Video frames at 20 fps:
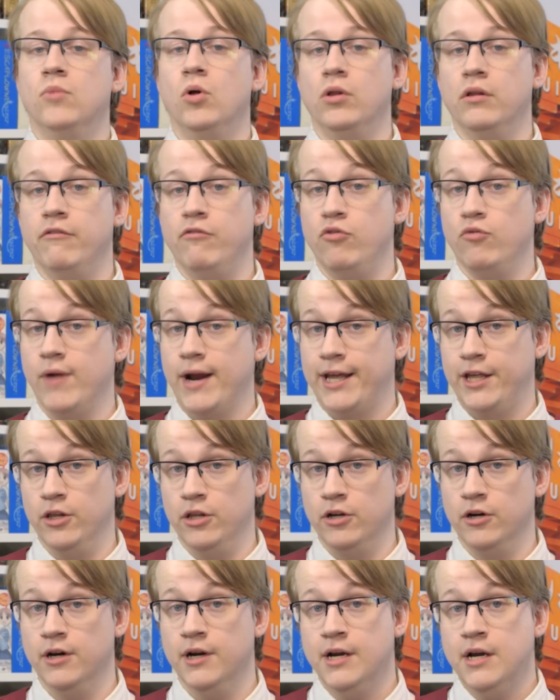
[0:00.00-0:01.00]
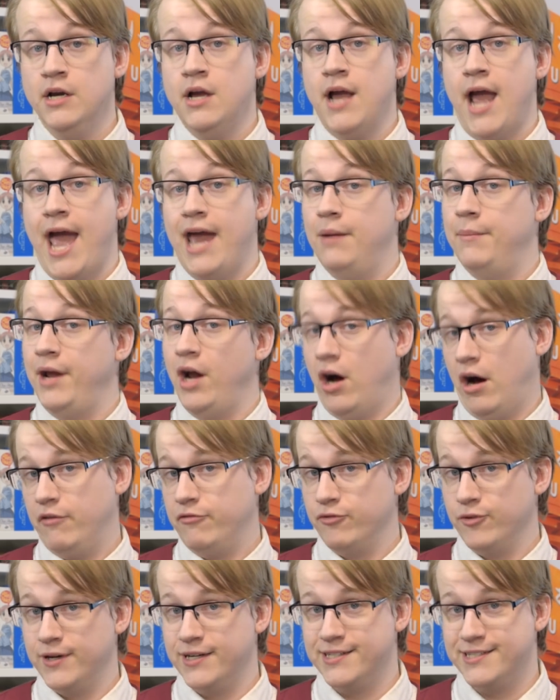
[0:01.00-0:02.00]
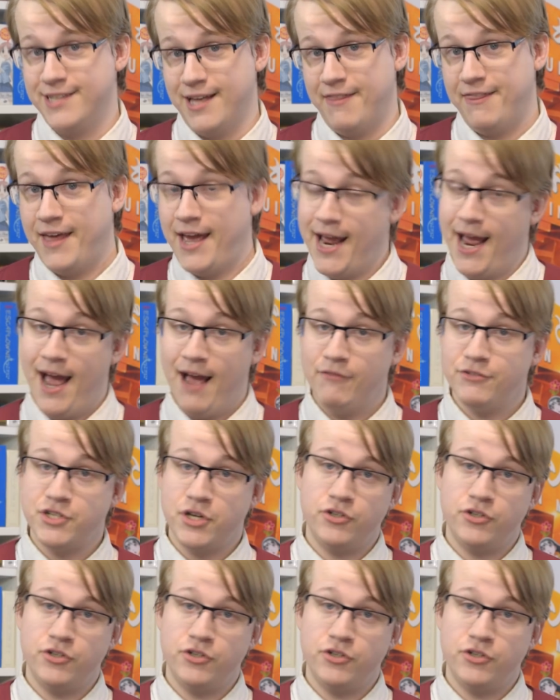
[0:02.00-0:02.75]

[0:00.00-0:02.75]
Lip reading: all of the regular anime offerings that they have.